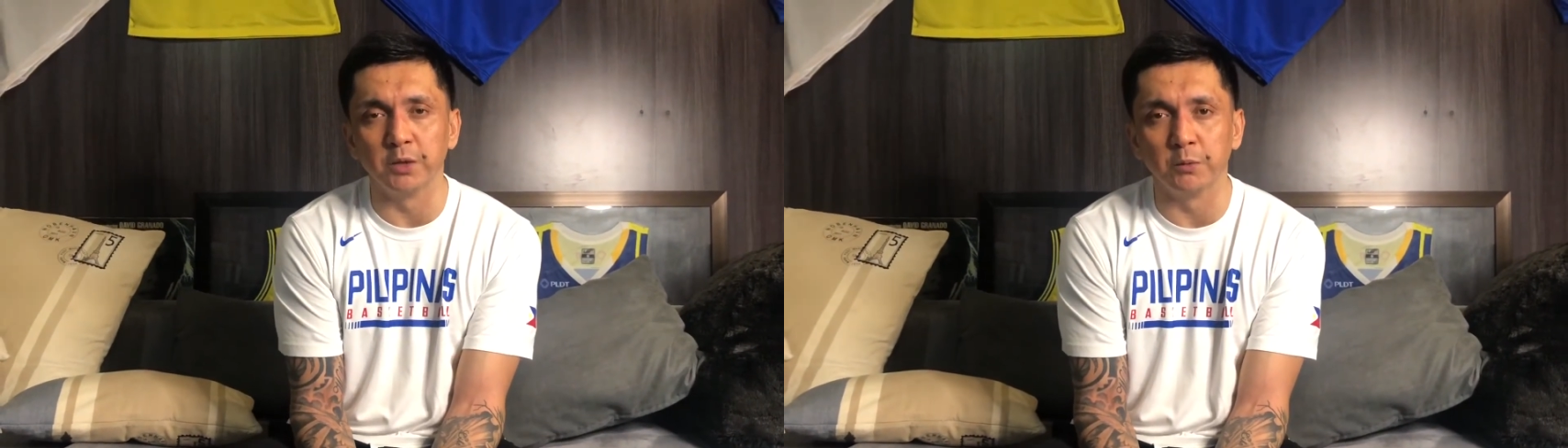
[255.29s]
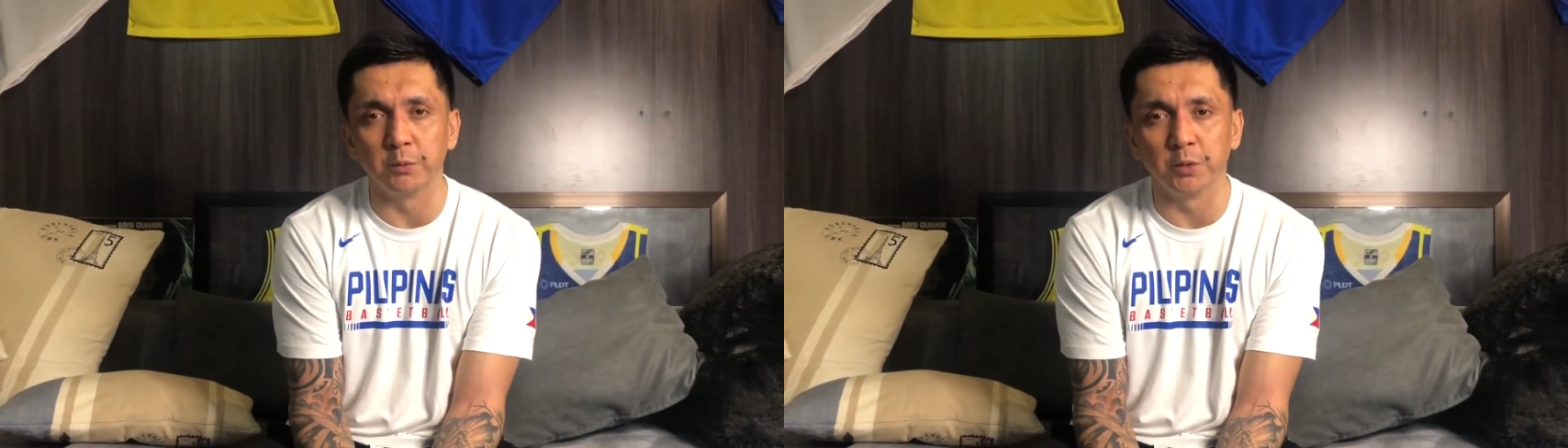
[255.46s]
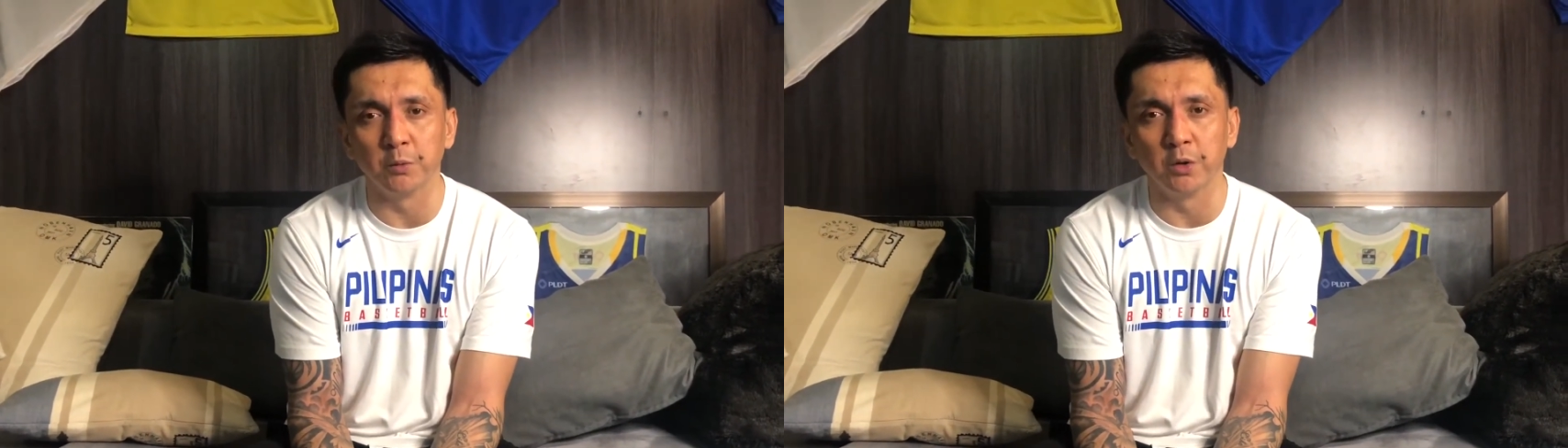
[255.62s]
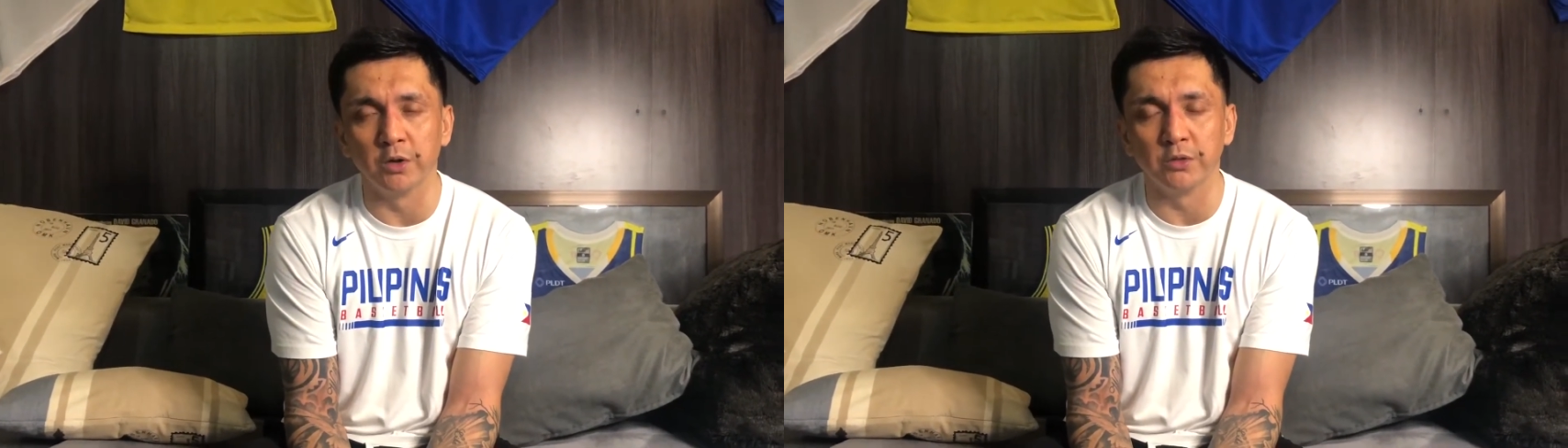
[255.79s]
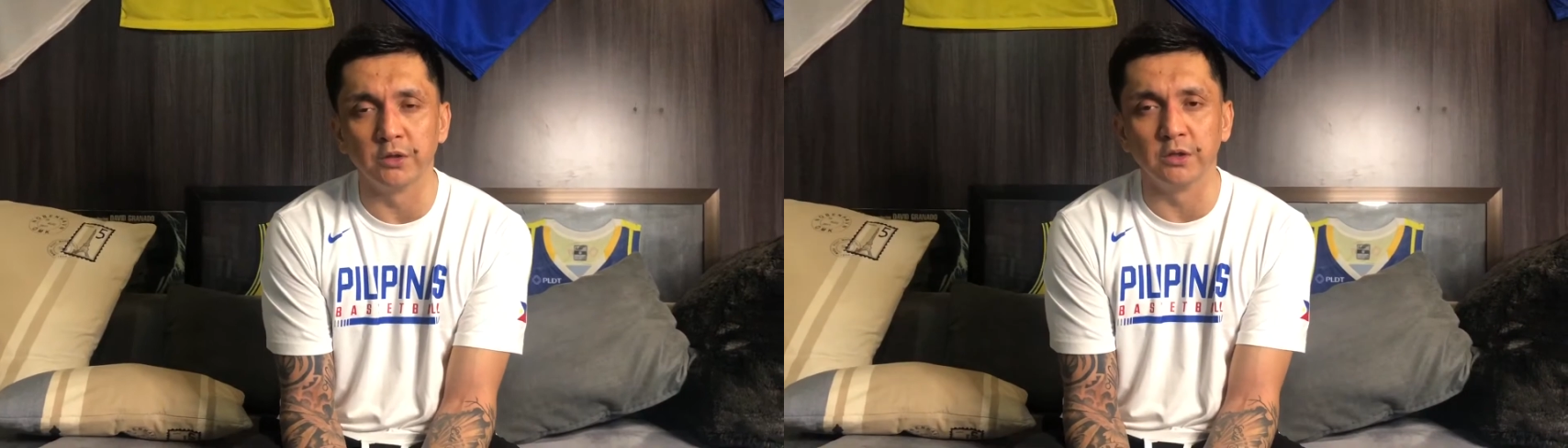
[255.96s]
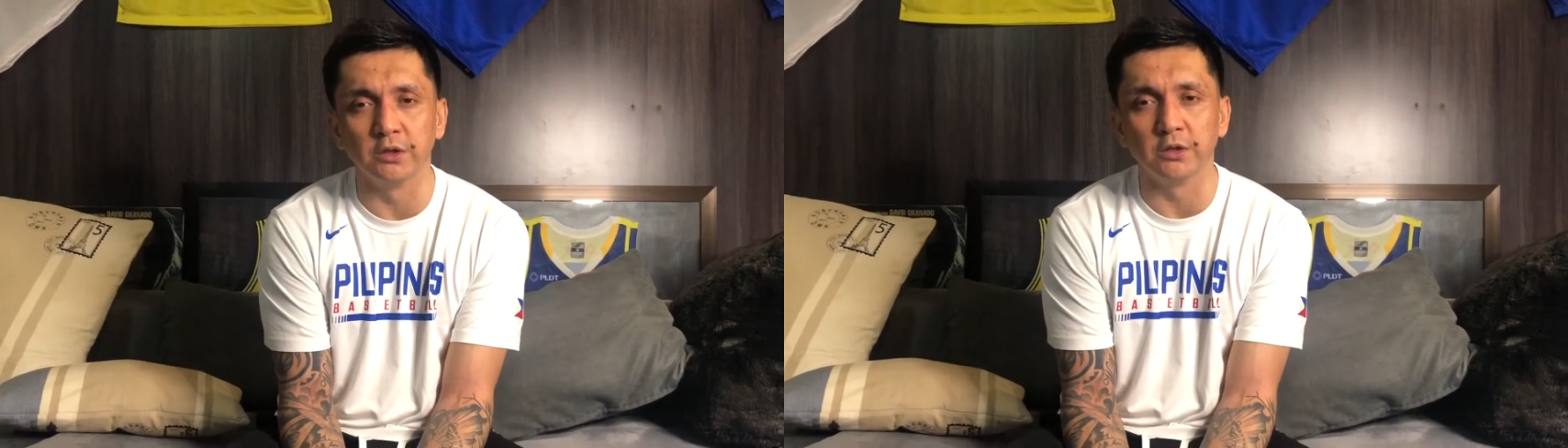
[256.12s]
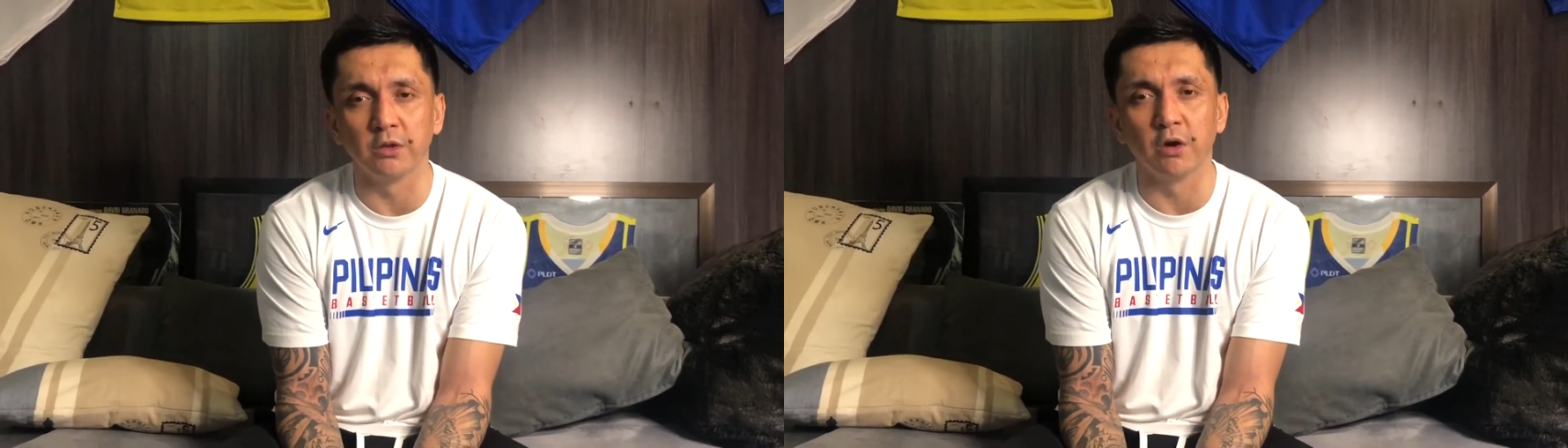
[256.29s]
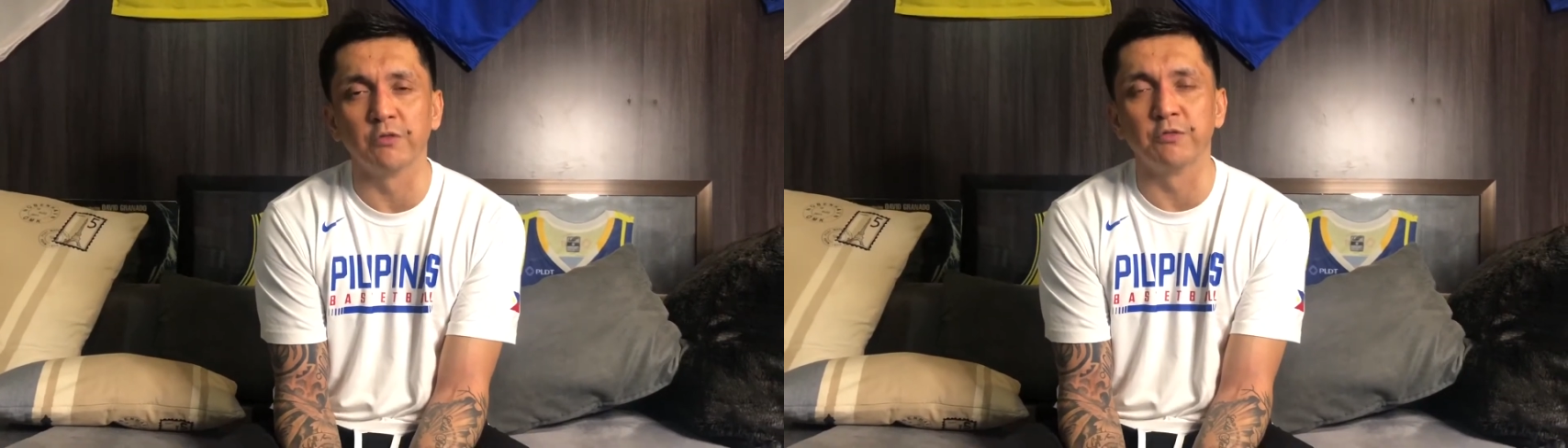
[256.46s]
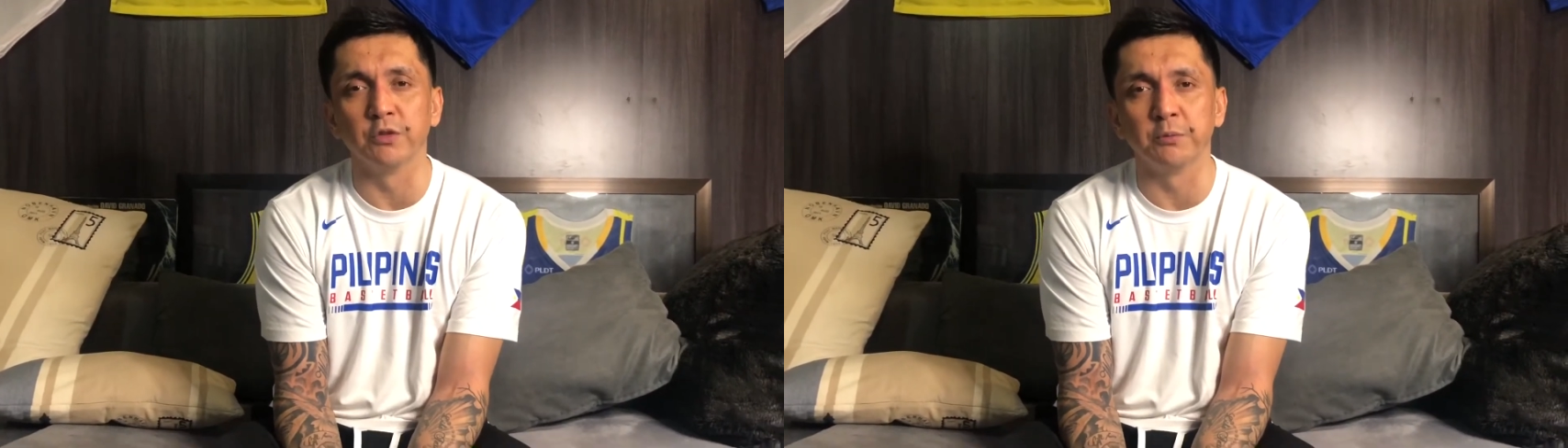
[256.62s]
when we won the
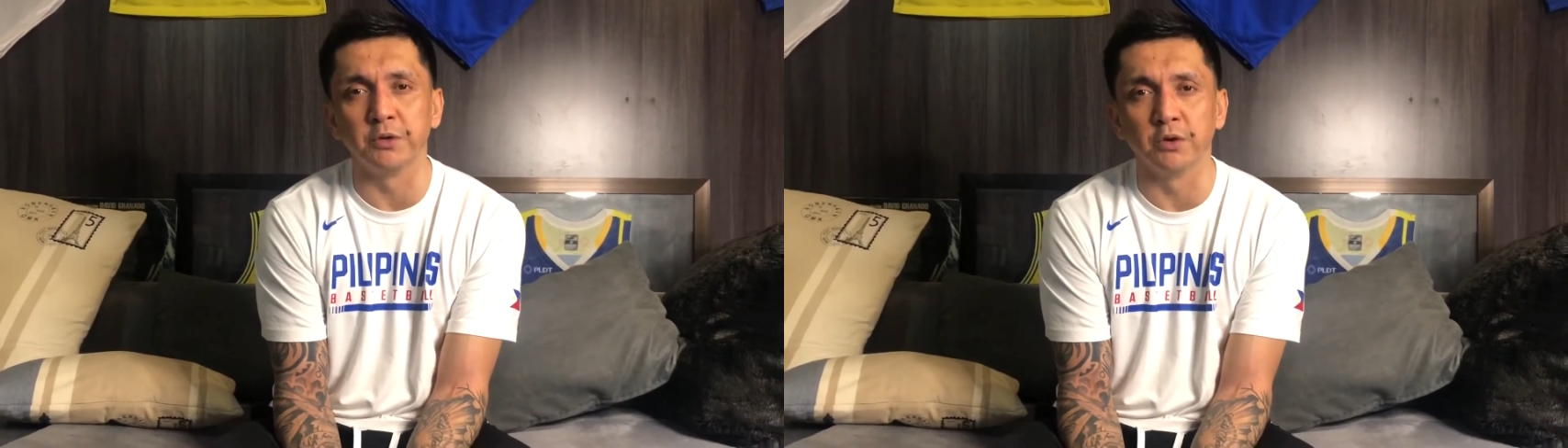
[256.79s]
All Filipino